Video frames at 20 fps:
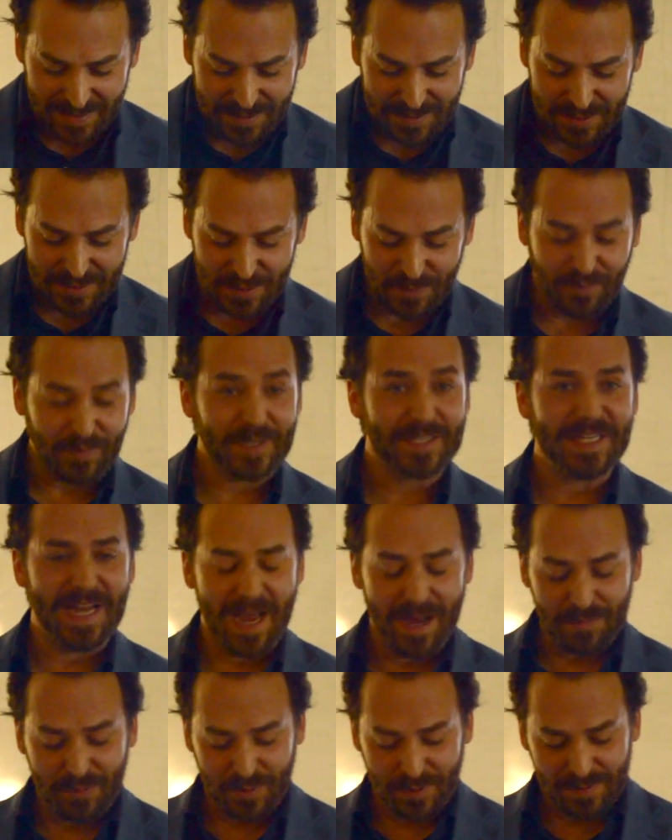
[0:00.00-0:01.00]
So for
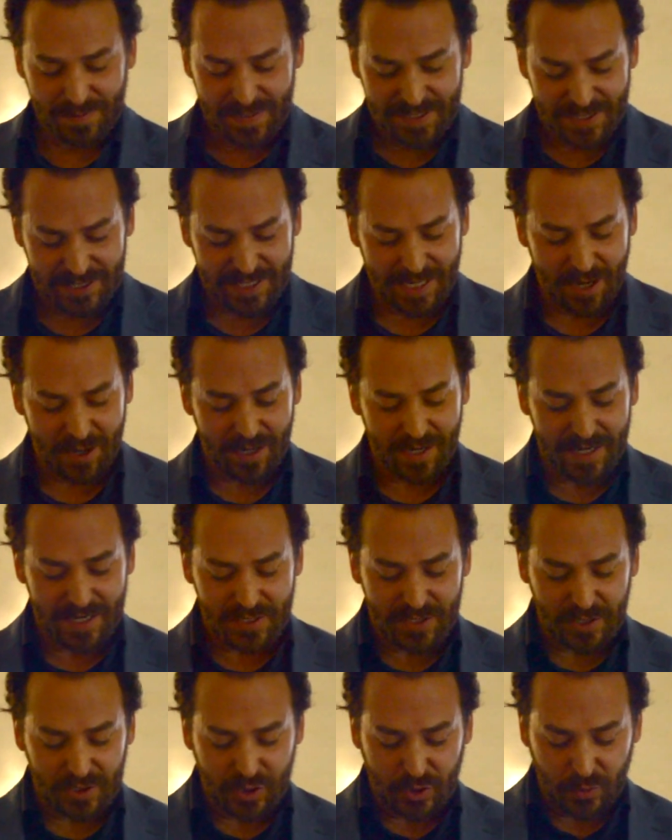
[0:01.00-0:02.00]
example, Sarah
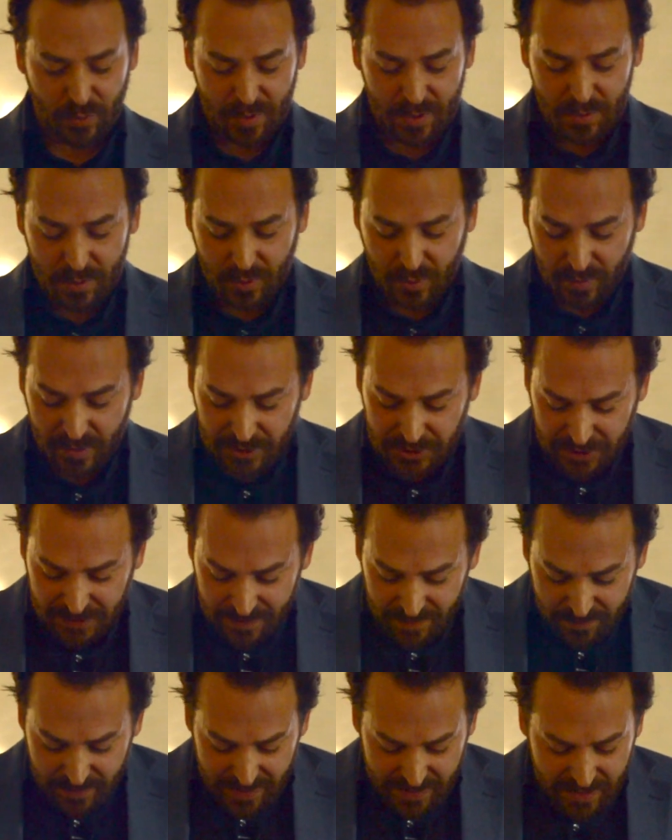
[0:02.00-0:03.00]
is a true
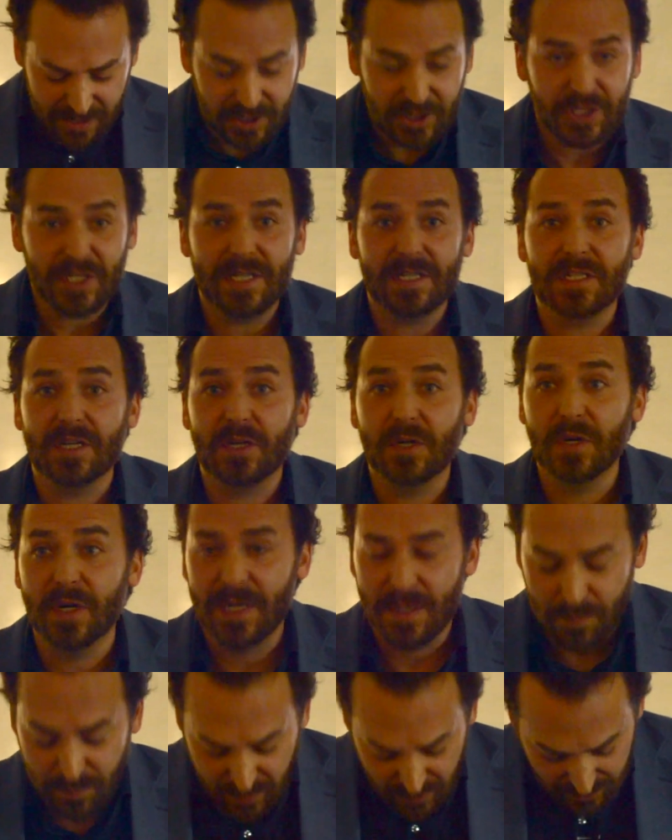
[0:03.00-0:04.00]
Christian because she is a
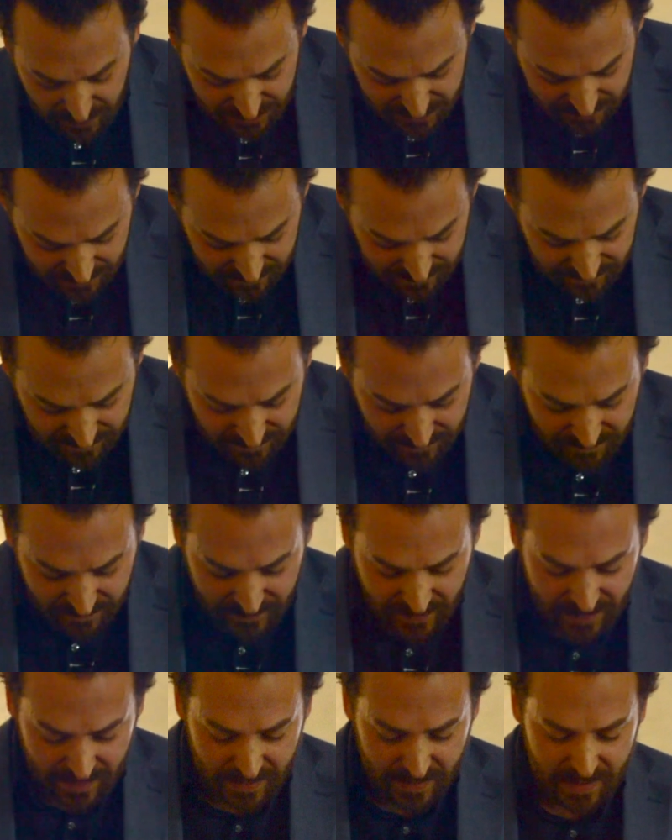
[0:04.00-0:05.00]
good person.
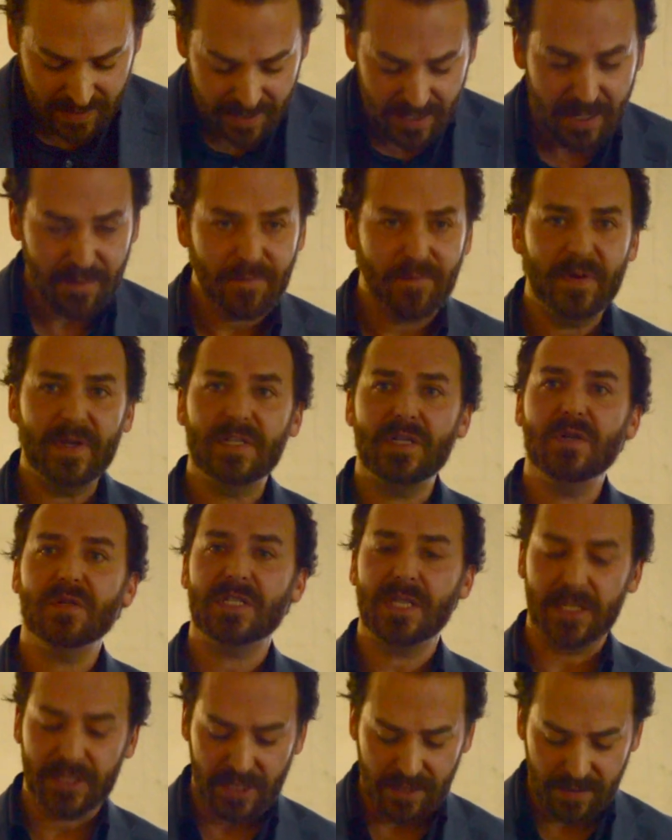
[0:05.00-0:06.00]
if we do such a